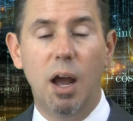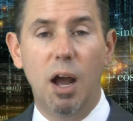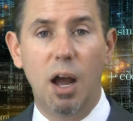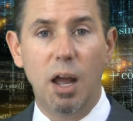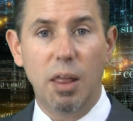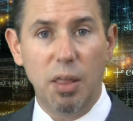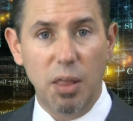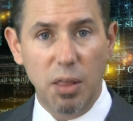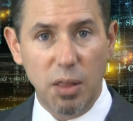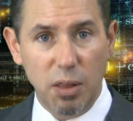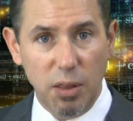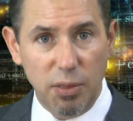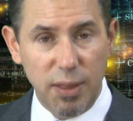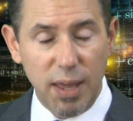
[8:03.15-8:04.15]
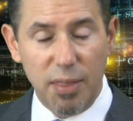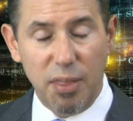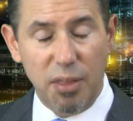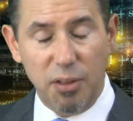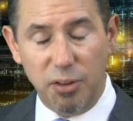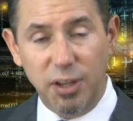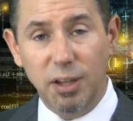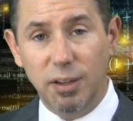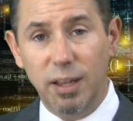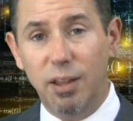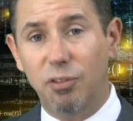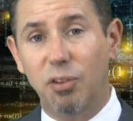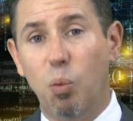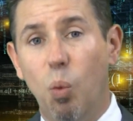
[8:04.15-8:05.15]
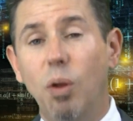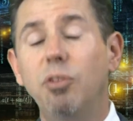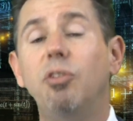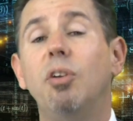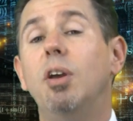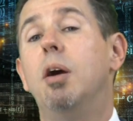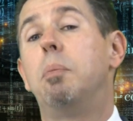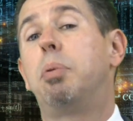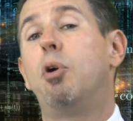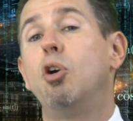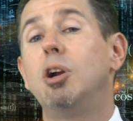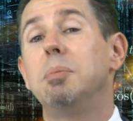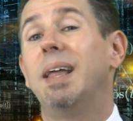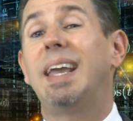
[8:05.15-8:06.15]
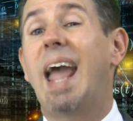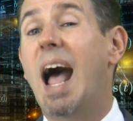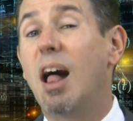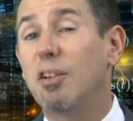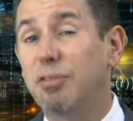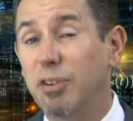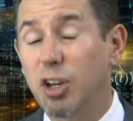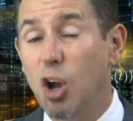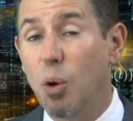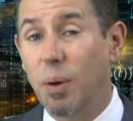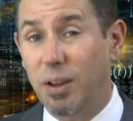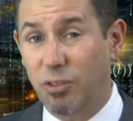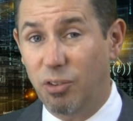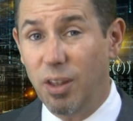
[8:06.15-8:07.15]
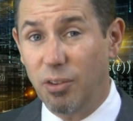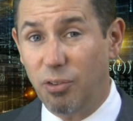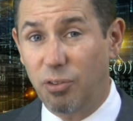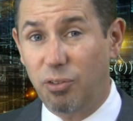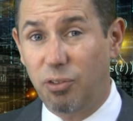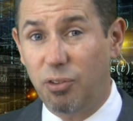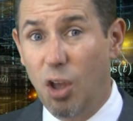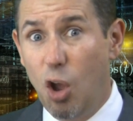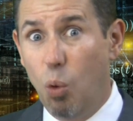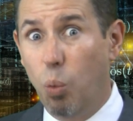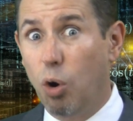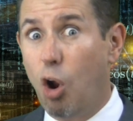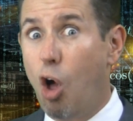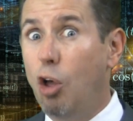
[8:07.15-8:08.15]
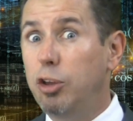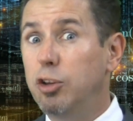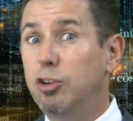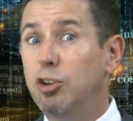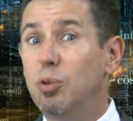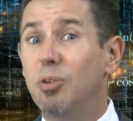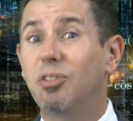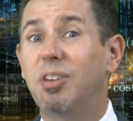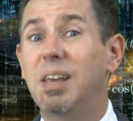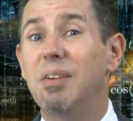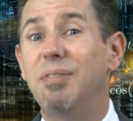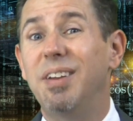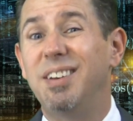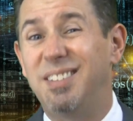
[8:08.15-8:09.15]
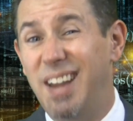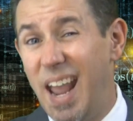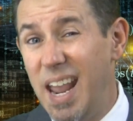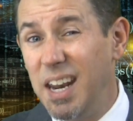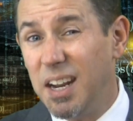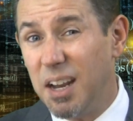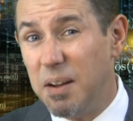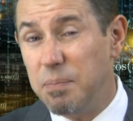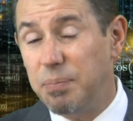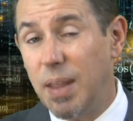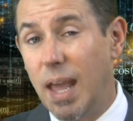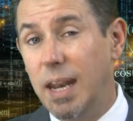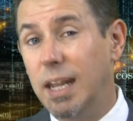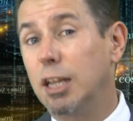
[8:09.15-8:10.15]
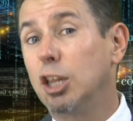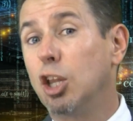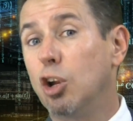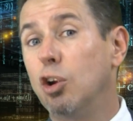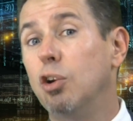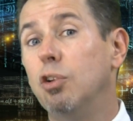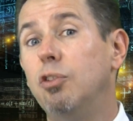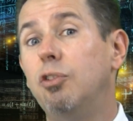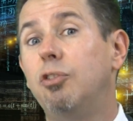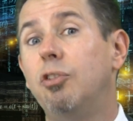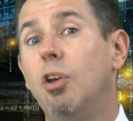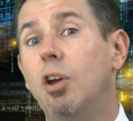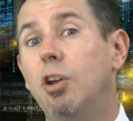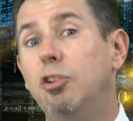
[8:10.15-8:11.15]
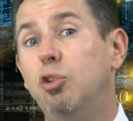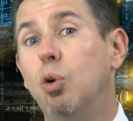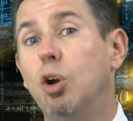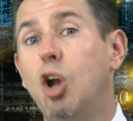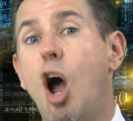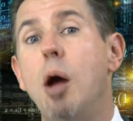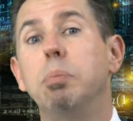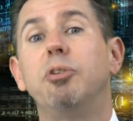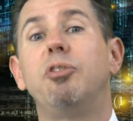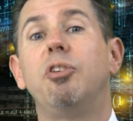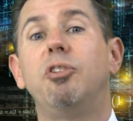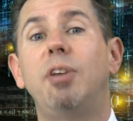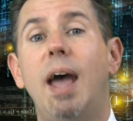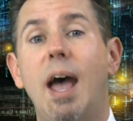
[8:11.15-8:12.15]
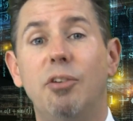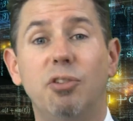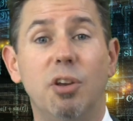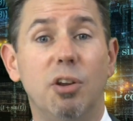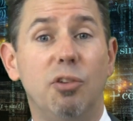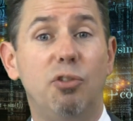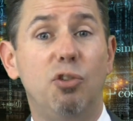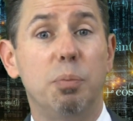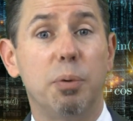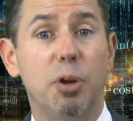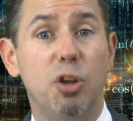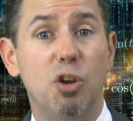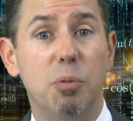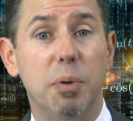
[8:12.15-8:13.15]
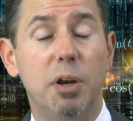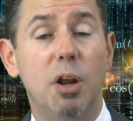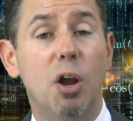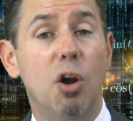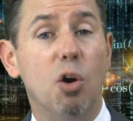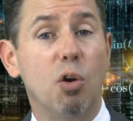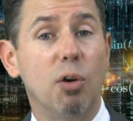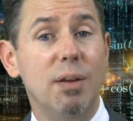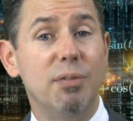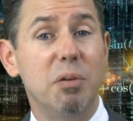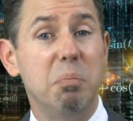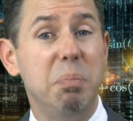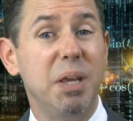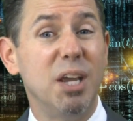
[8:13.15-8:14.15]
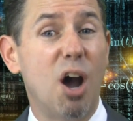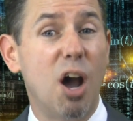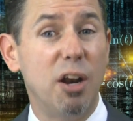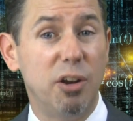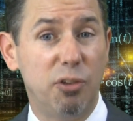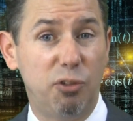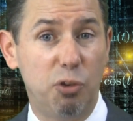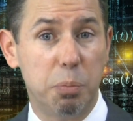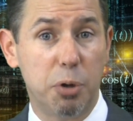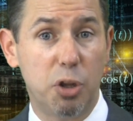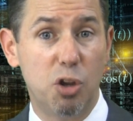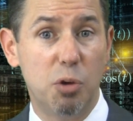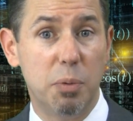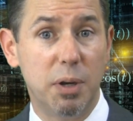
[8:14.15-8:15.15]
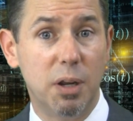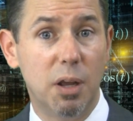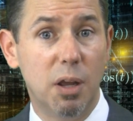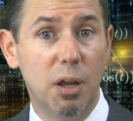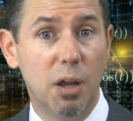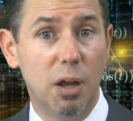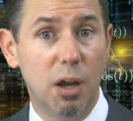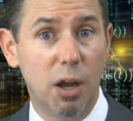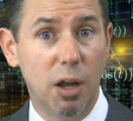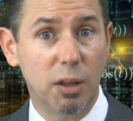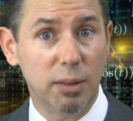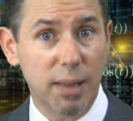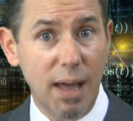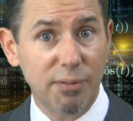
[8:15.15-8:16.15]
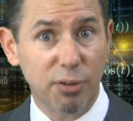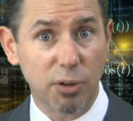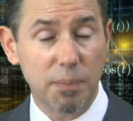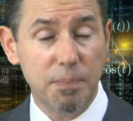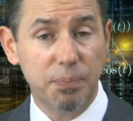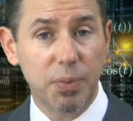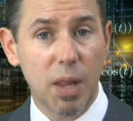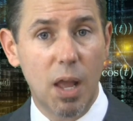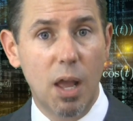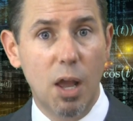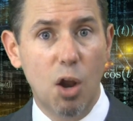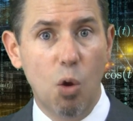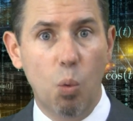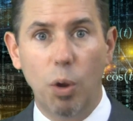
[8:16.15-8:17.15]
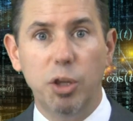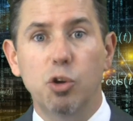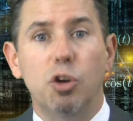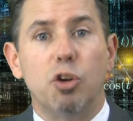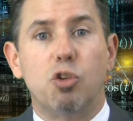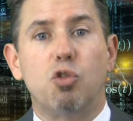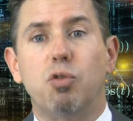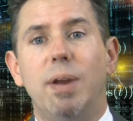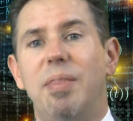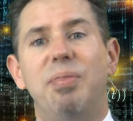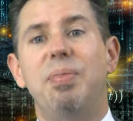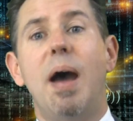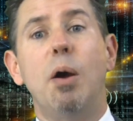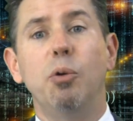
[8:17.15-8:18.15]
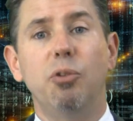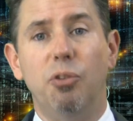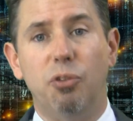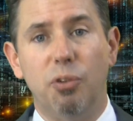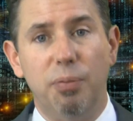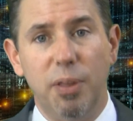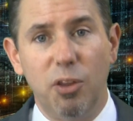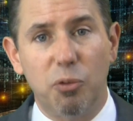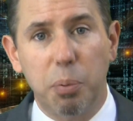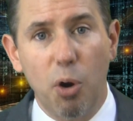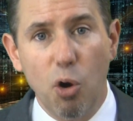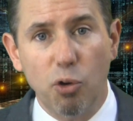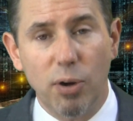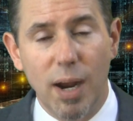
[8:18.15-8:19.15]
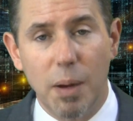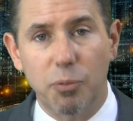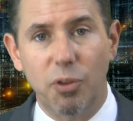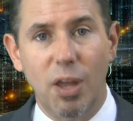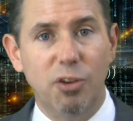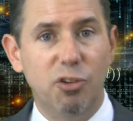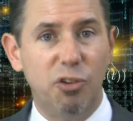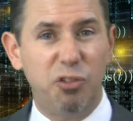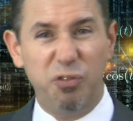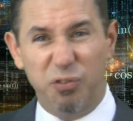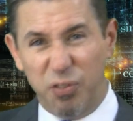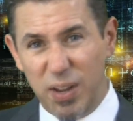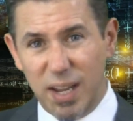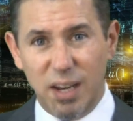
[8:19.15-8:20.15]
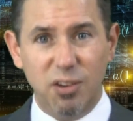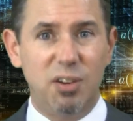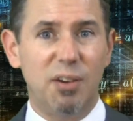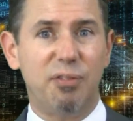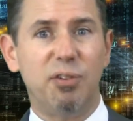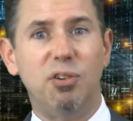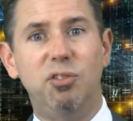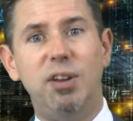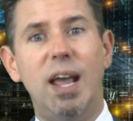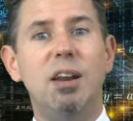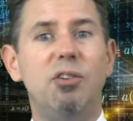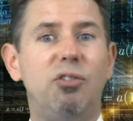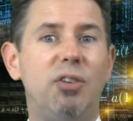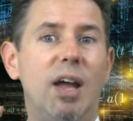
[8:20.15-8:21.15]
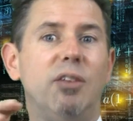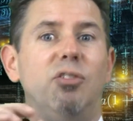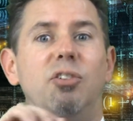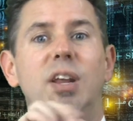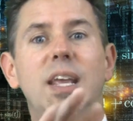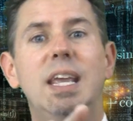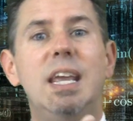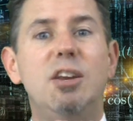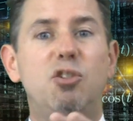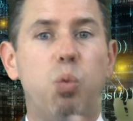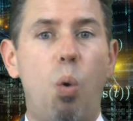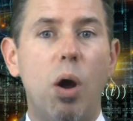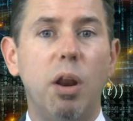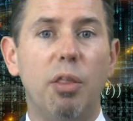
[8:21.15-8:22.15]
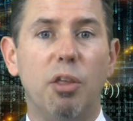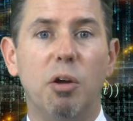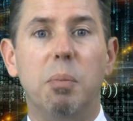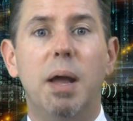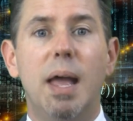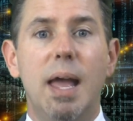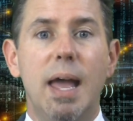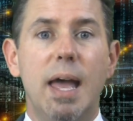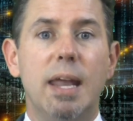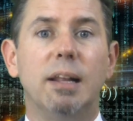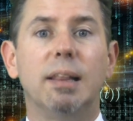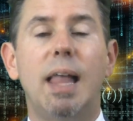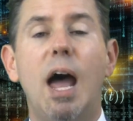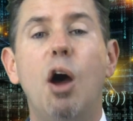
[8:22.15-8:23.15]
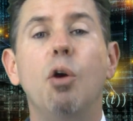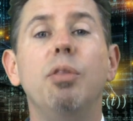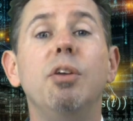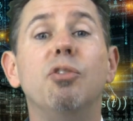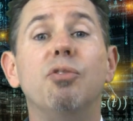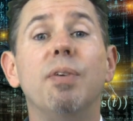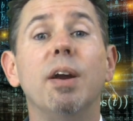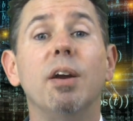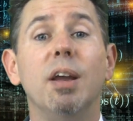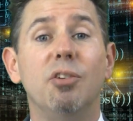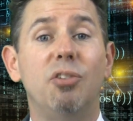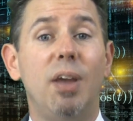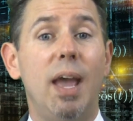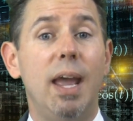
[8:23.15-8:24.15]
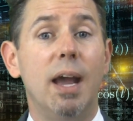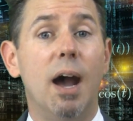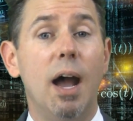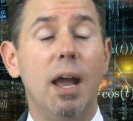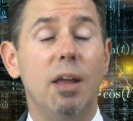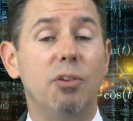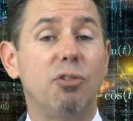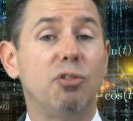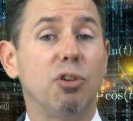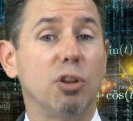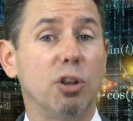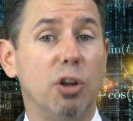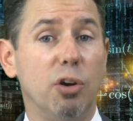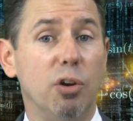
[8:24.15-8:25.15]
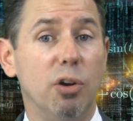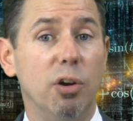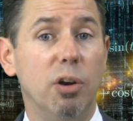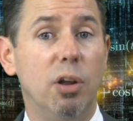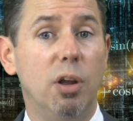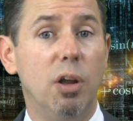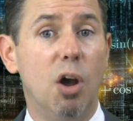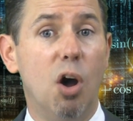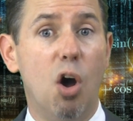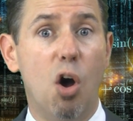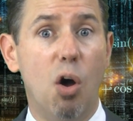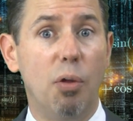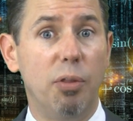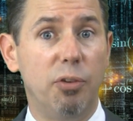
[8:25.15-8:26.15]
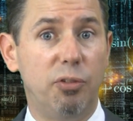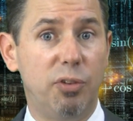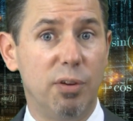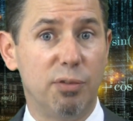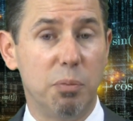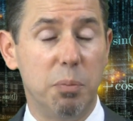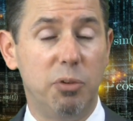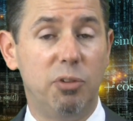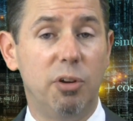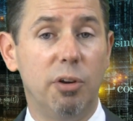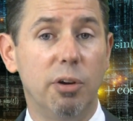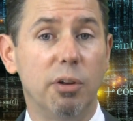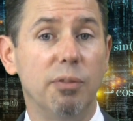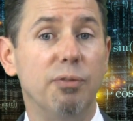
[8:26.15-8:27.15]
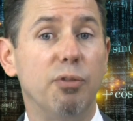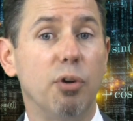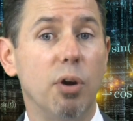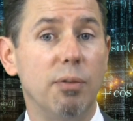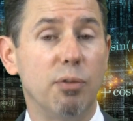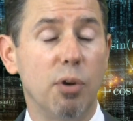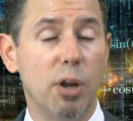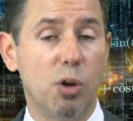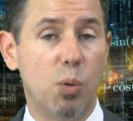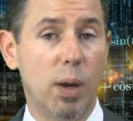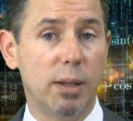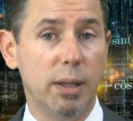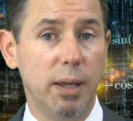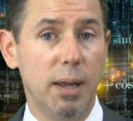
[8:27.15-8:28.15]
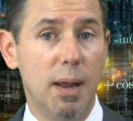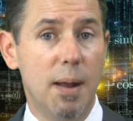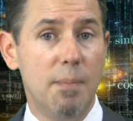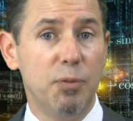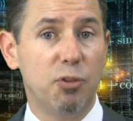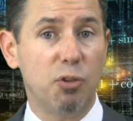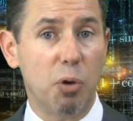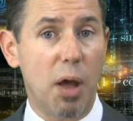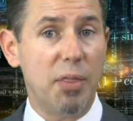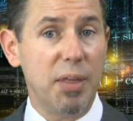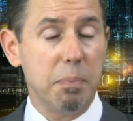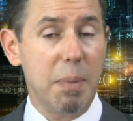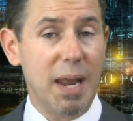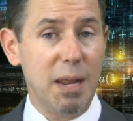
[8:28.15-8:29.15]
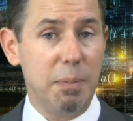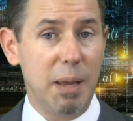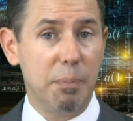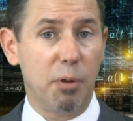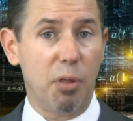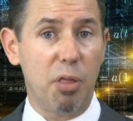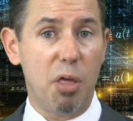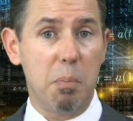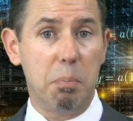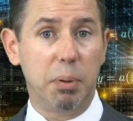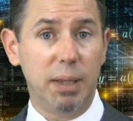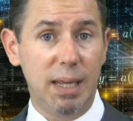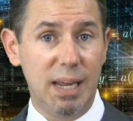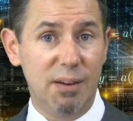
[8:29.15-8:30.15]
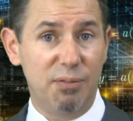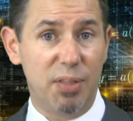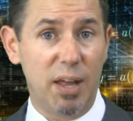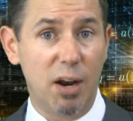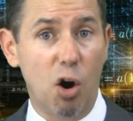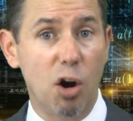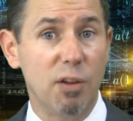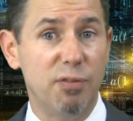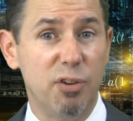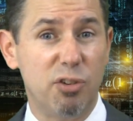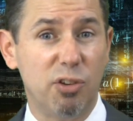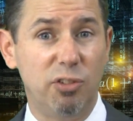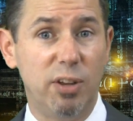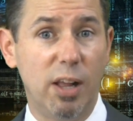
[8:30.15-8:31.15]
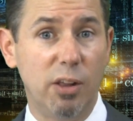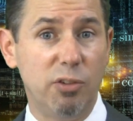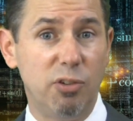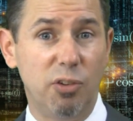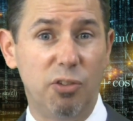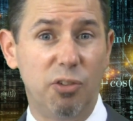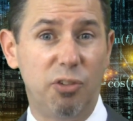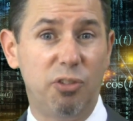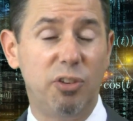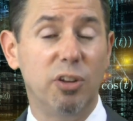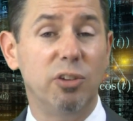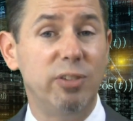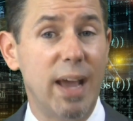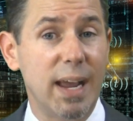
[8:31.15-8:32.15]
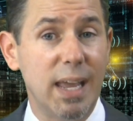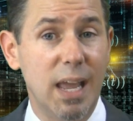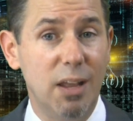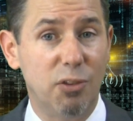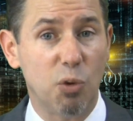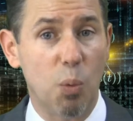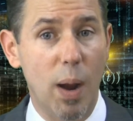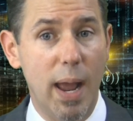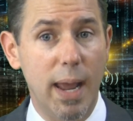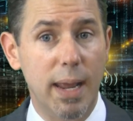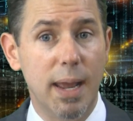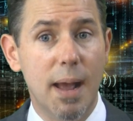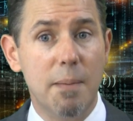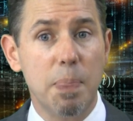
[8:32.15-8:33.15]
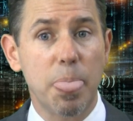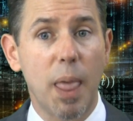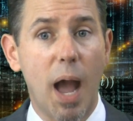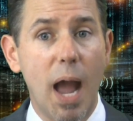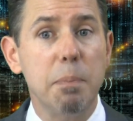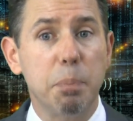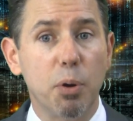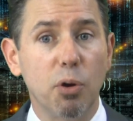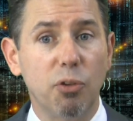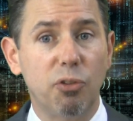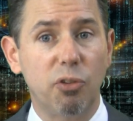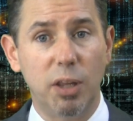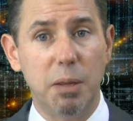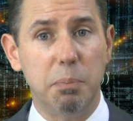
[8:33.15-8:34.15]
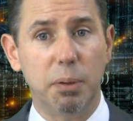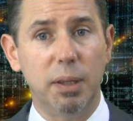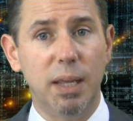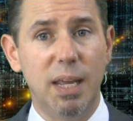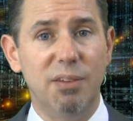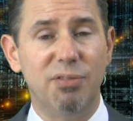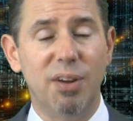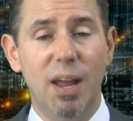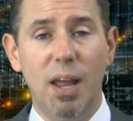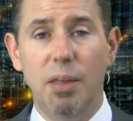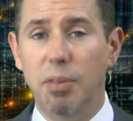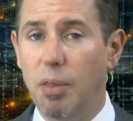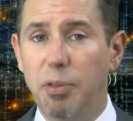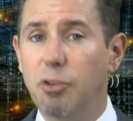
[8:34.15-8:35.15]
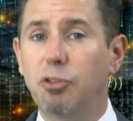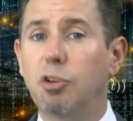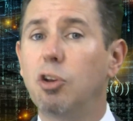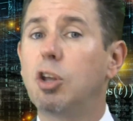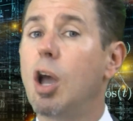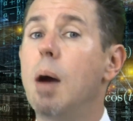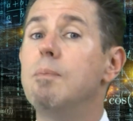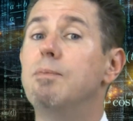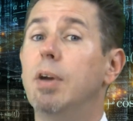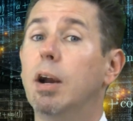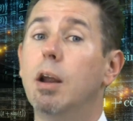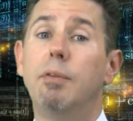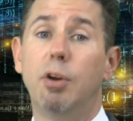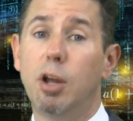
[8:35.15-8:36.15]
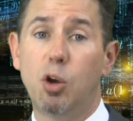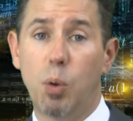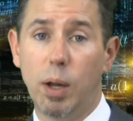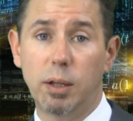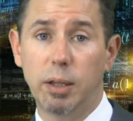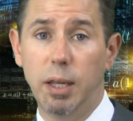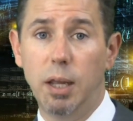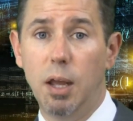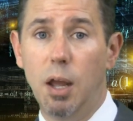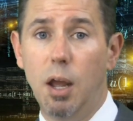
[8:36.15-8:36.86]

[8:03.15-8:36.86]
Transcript: Uh, the, the deal is that once a program like AlphaGo exists, where all you do is give it data and it learns to accomplish the task at a superhuman or even beyond a superhuman uh, level, well, you could create thousands of these programs and just feed different data sets to each one of them and allow these various AIs to learn all this different material very, very quickly. So I think many people believe that artificial intelligence is still decades away I personally believe that this could come very, very quickly.